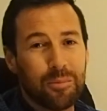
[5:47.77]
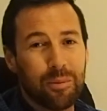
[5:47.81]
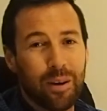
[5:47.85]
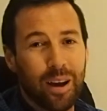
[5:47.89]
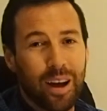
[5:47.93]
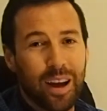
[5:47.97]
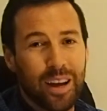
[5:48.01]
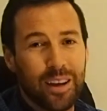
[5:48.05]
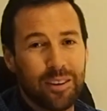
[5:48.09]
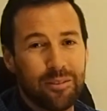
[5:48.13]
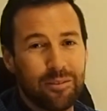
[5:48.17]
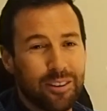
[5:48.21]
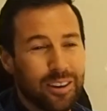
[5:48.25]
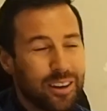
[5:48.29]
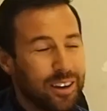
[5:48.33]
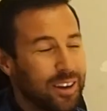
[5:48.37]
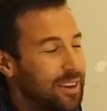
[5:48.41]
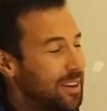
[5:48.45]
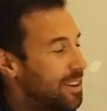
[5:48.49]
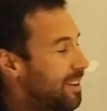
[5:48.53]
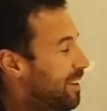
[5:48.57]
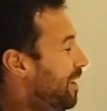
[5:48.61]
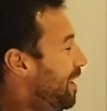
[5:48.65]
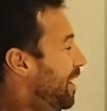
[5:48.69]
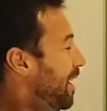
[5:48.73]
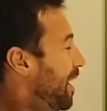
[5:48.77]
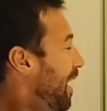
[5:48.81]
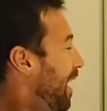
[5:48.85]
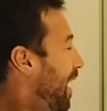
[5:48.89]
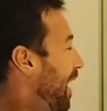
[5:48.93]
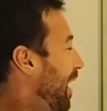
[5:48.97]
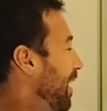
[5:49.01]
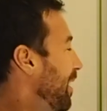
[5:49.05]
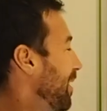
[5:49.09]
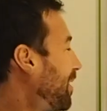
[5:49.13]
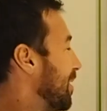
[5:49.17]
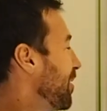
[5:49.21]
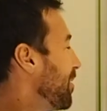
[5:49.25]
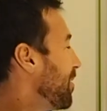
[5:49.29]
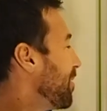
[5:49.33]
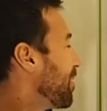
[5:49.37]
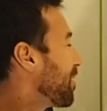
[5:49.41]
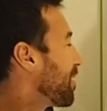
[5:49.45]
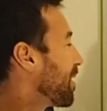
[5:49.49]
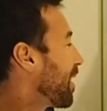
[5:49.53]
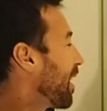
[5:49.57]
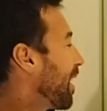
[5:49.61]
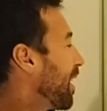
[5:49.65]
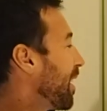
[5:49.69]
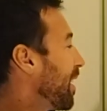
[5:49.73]
behaviour, and you
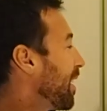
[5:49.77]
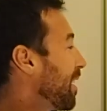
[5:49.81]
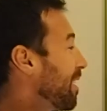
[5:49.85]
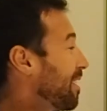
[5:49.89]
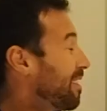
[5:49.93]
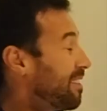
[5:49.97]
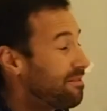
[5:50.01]
say,